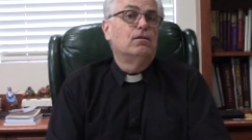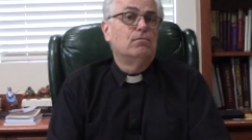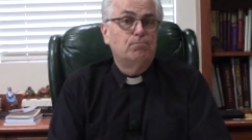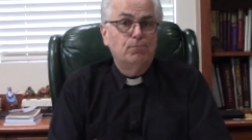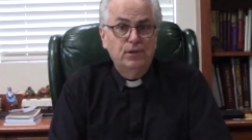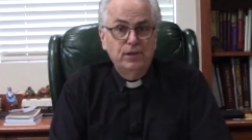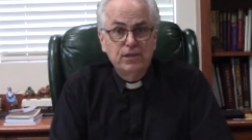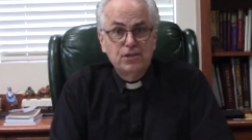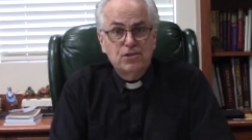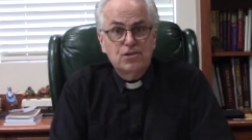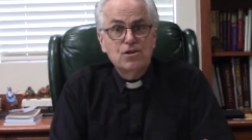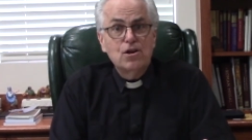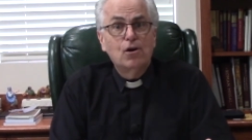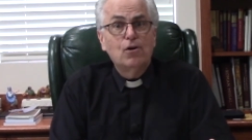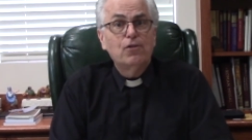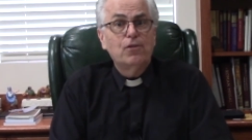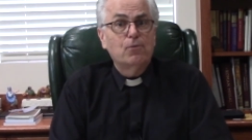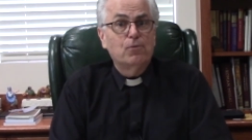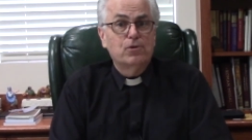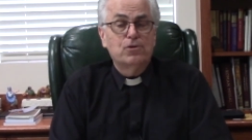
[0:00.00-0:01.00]
Please
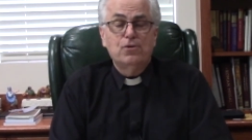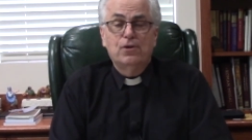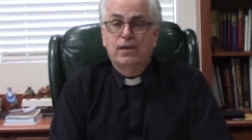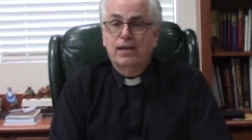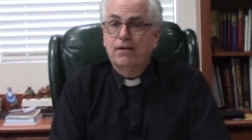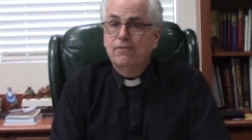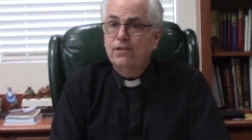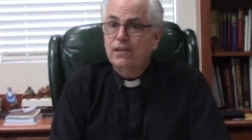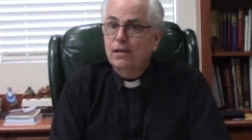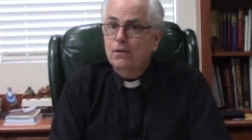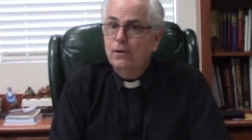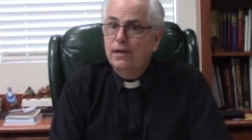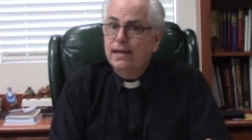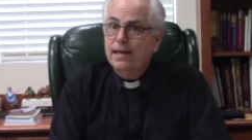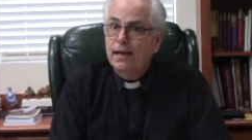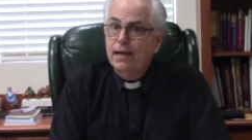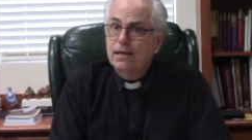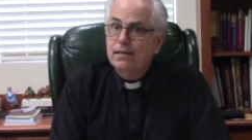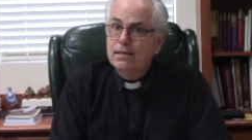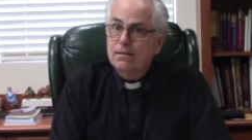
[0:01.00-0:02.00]
know that we're doing everything we
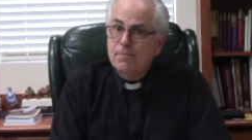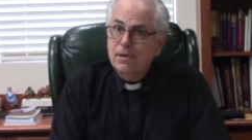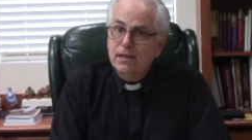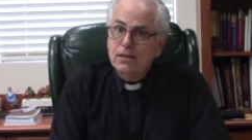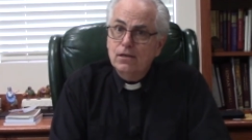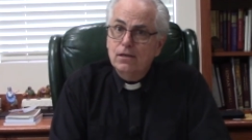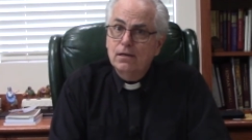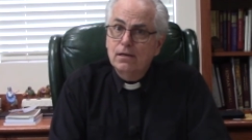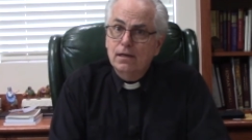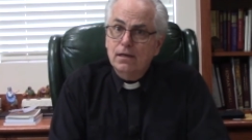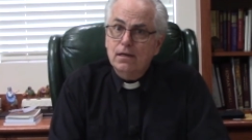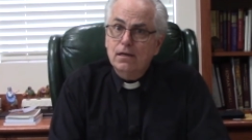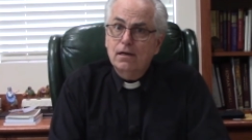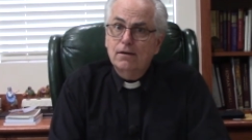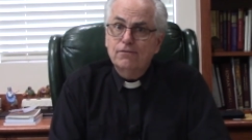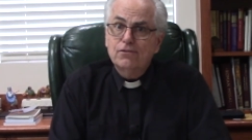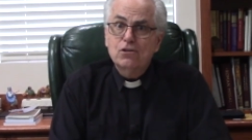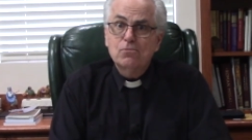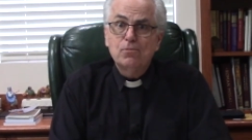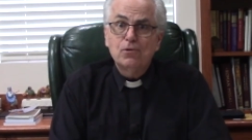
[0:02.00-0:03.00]
can to make it
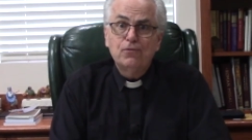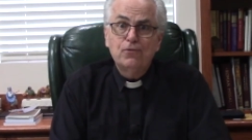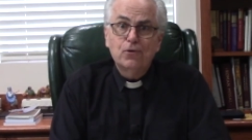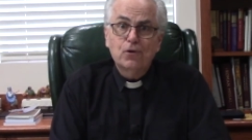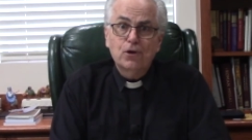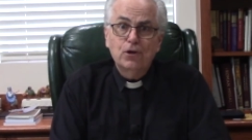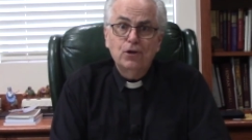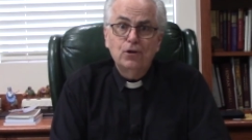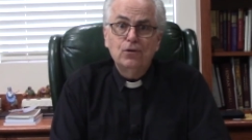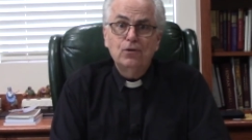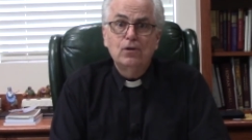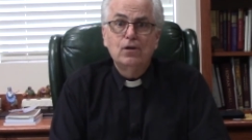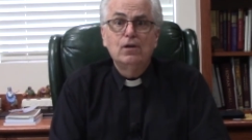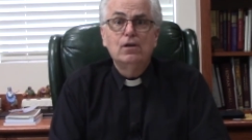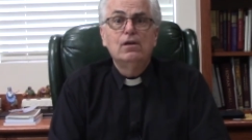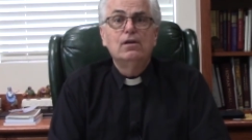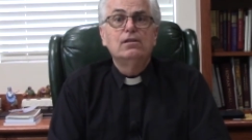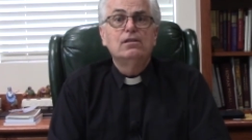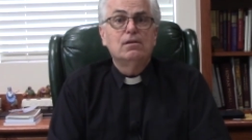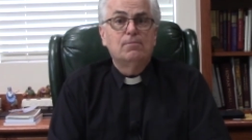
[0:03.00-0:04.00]
comfortable for you,
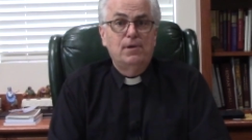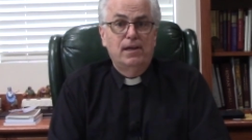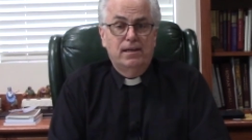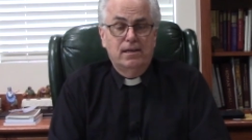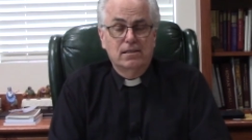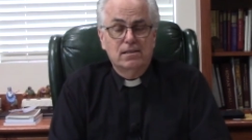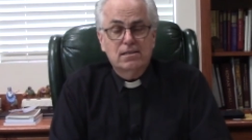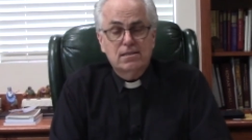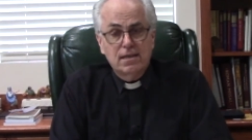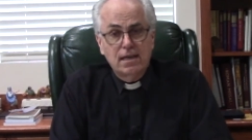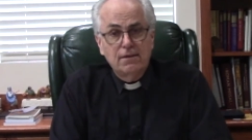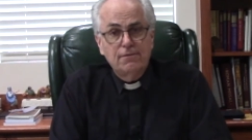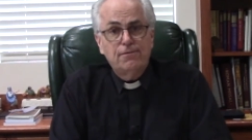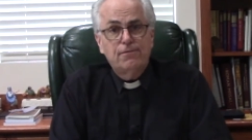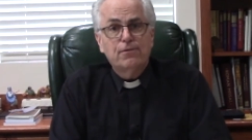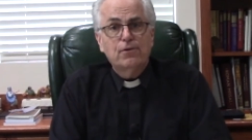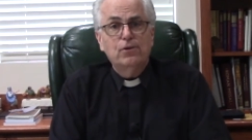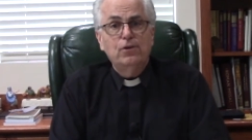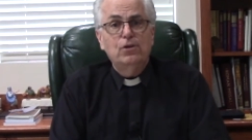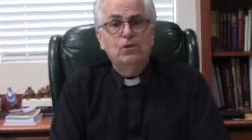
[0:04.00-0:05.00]
to make it safe
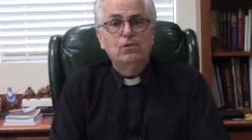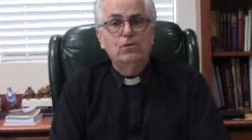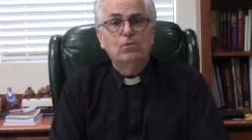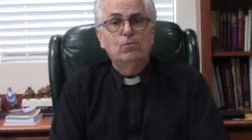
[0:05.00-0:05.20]
for you.